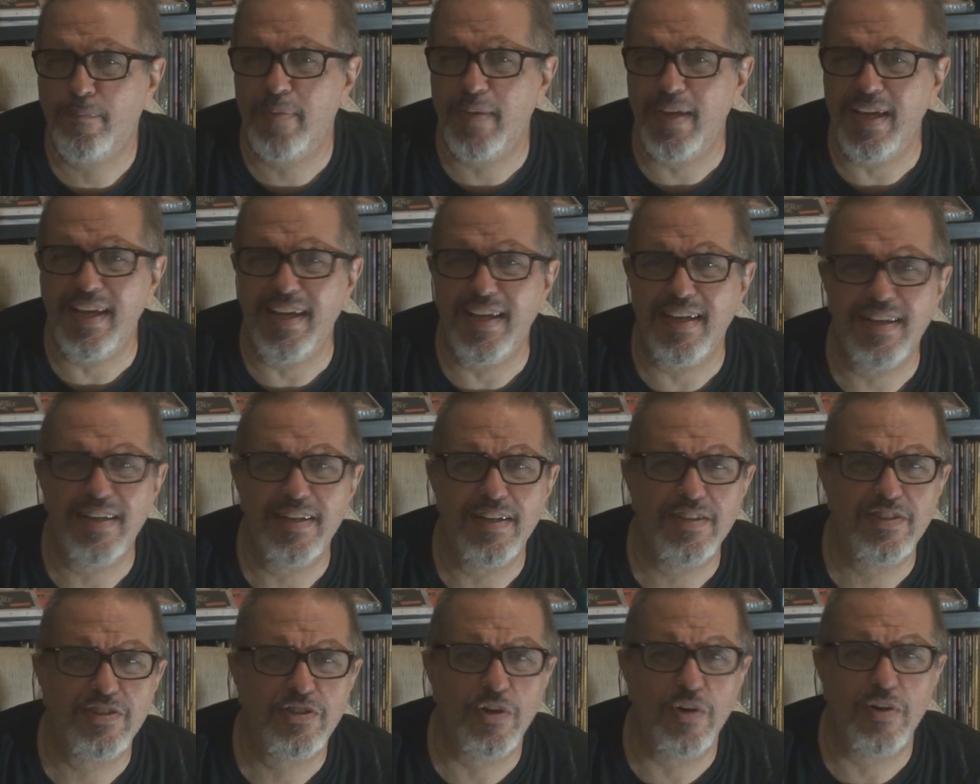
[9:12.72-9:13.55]
be
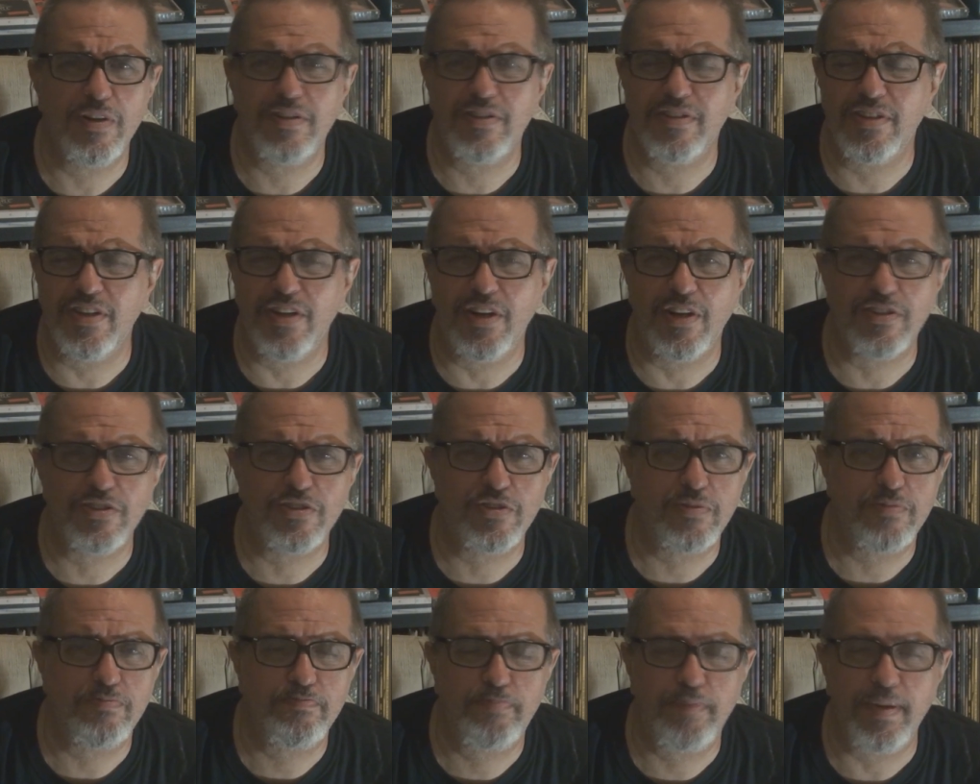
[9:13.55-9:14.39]
you
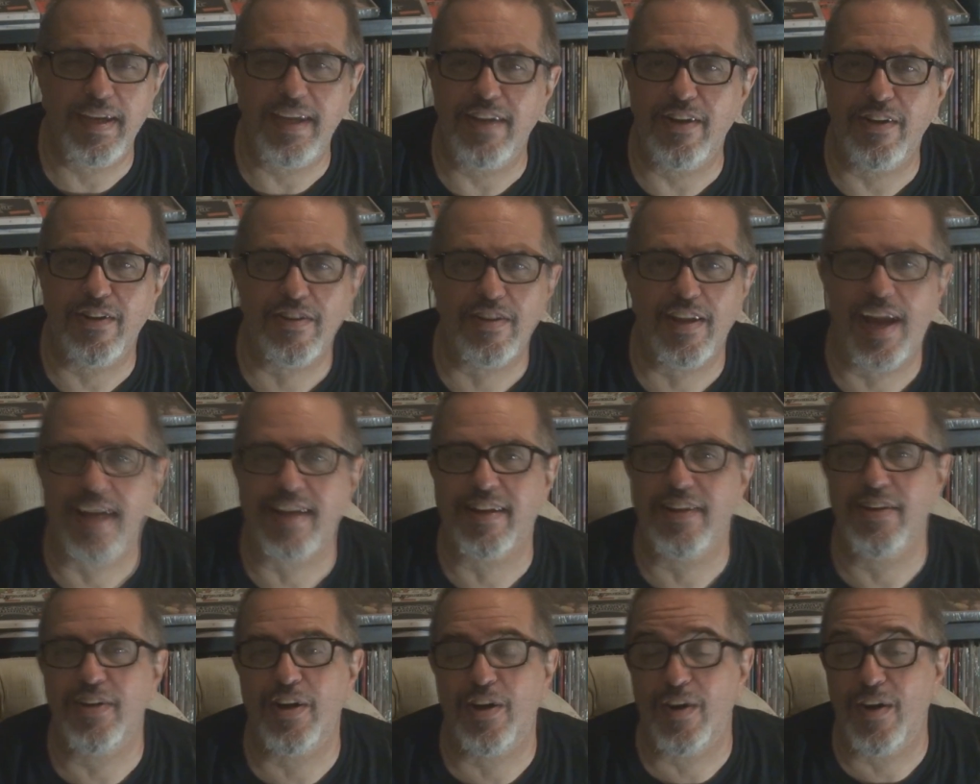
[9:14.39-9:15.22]
know be your
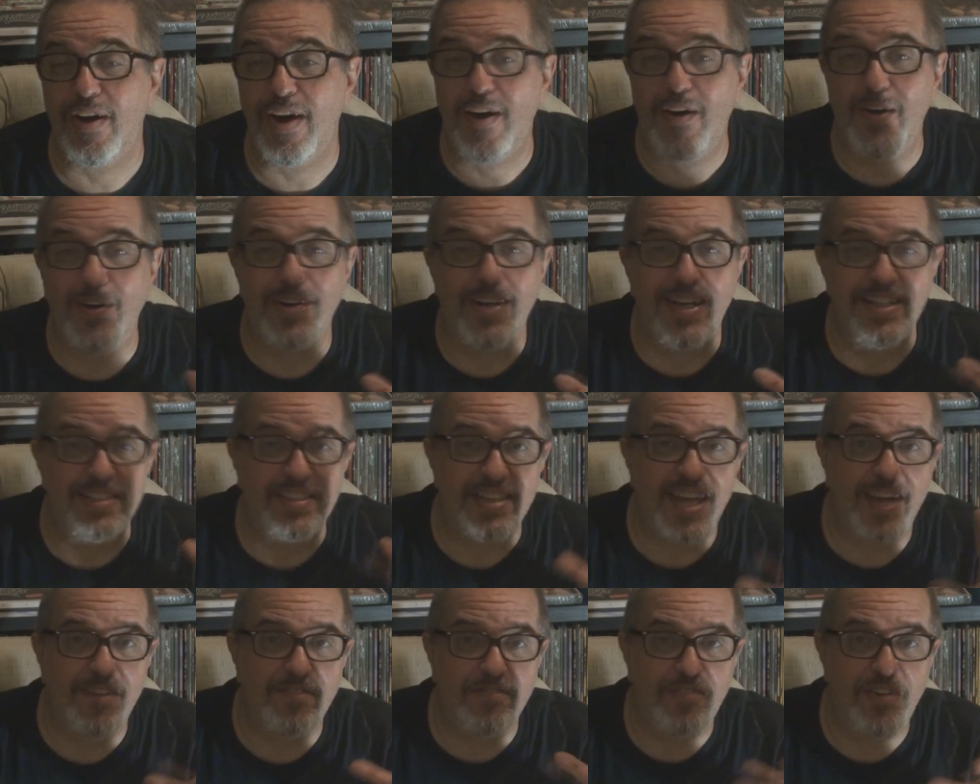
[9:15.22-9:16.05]
like you know oh
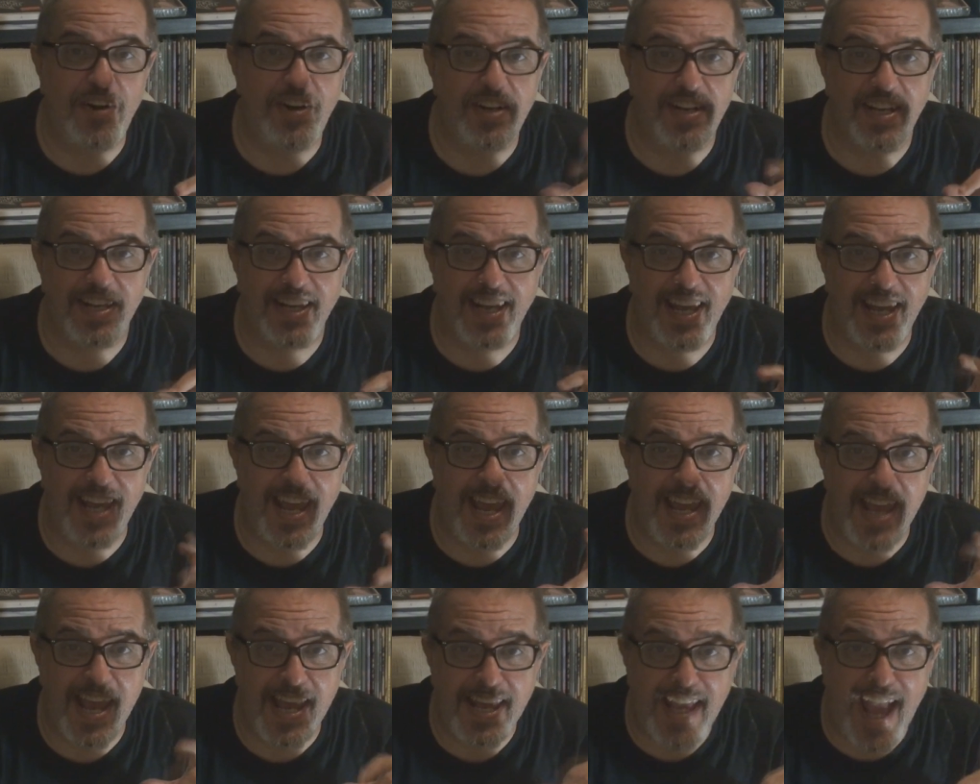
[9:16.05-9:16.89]
let's have fun and
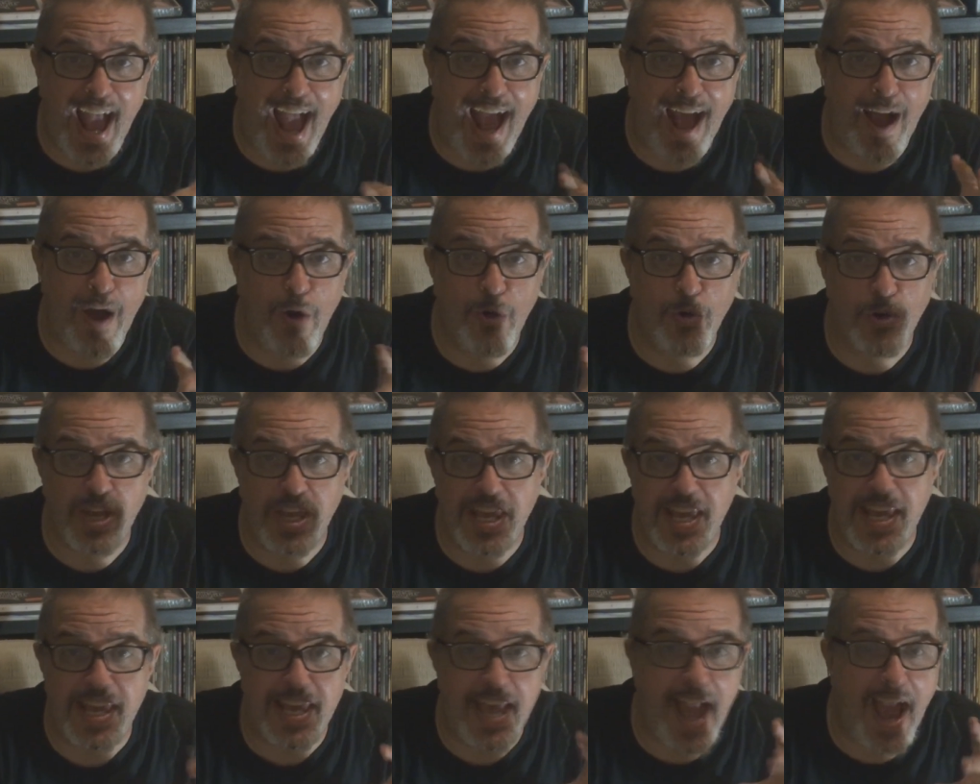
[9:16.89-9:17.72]
yow
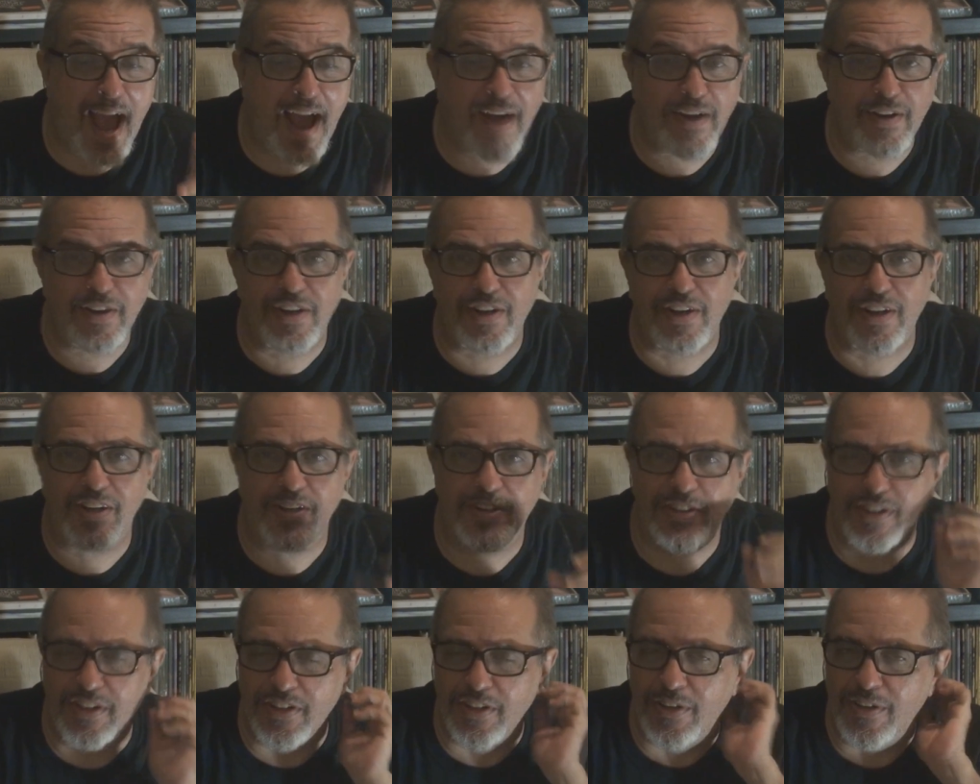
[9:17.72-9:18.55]
yow you know
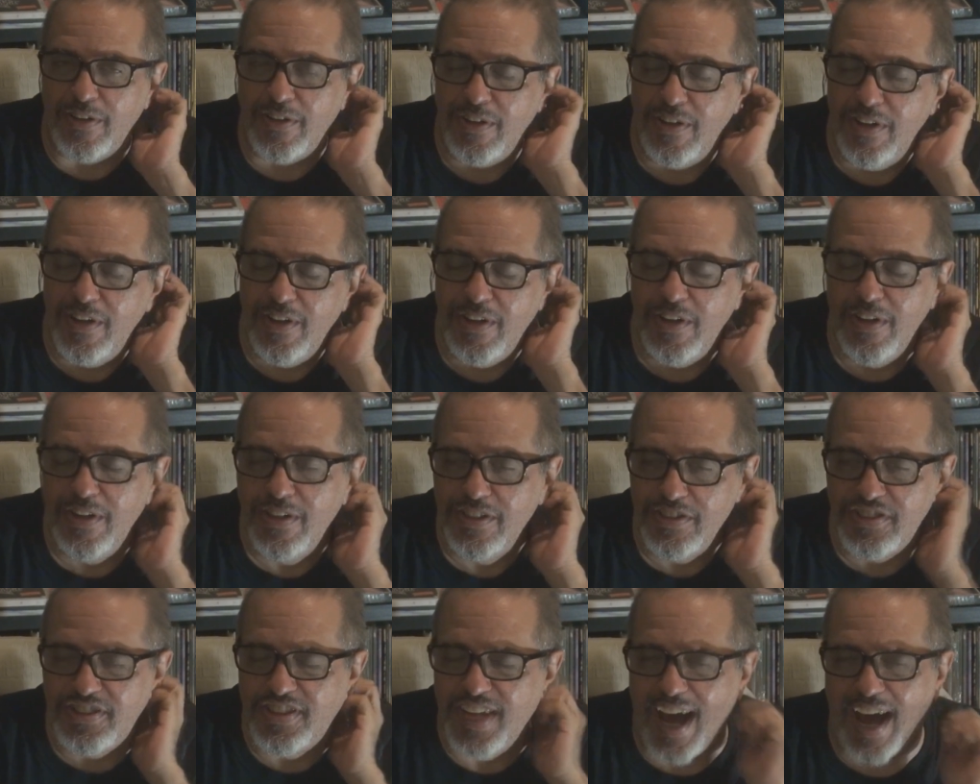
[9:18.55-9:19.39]
your little
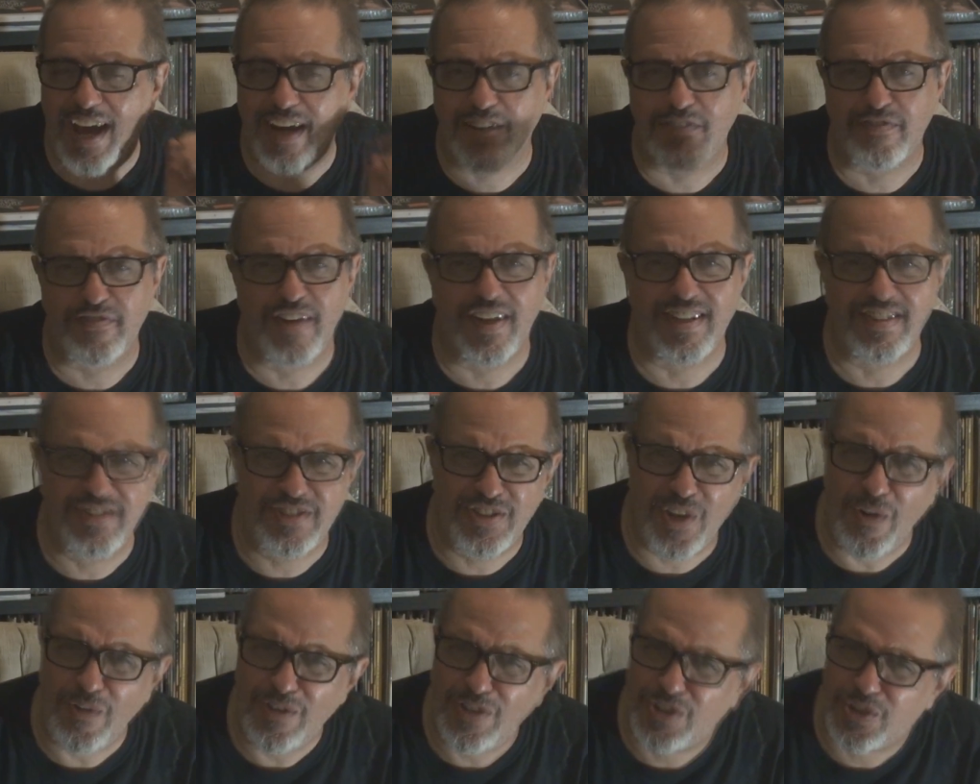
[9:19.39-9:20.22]
sound
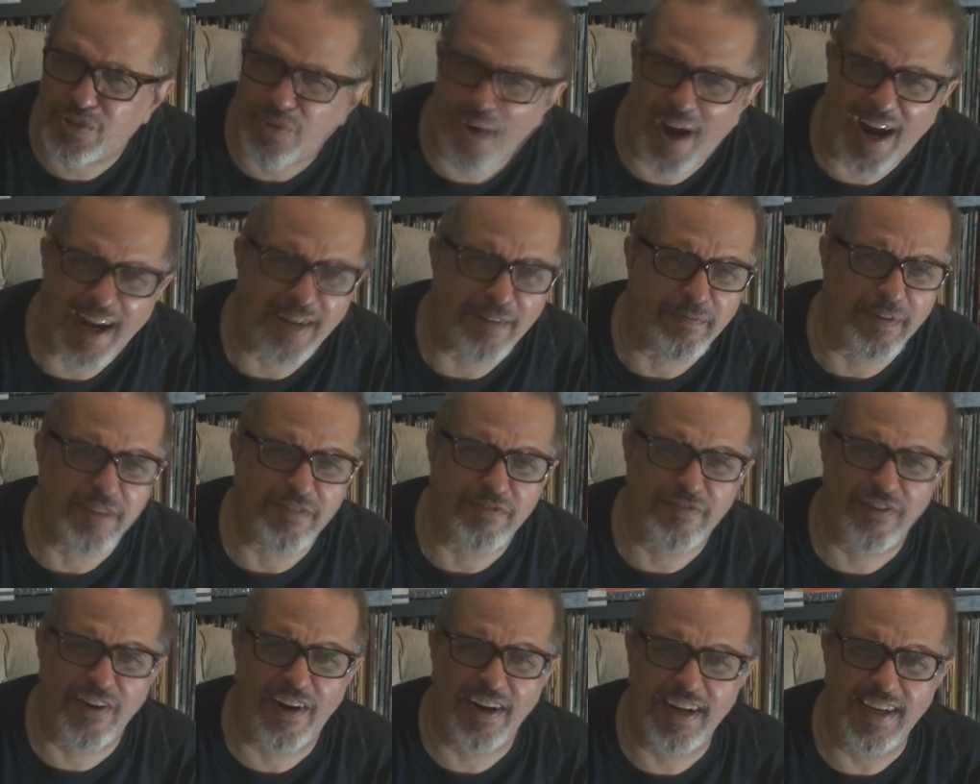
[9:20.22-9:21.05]
effects. Don't try to be
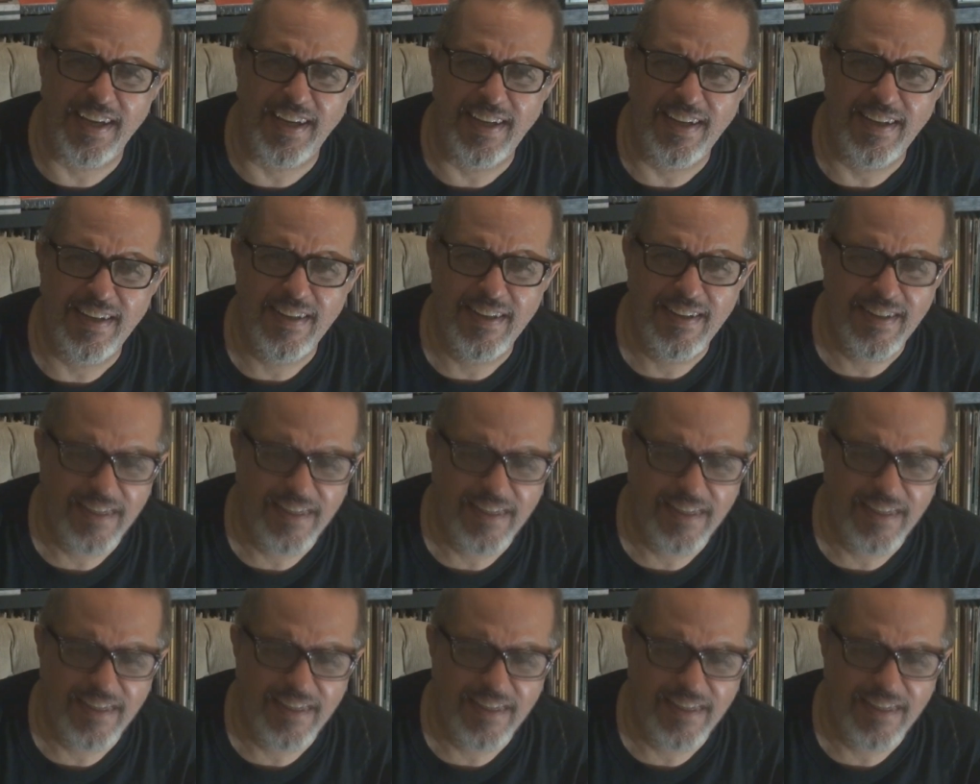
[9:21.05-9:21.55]
funny.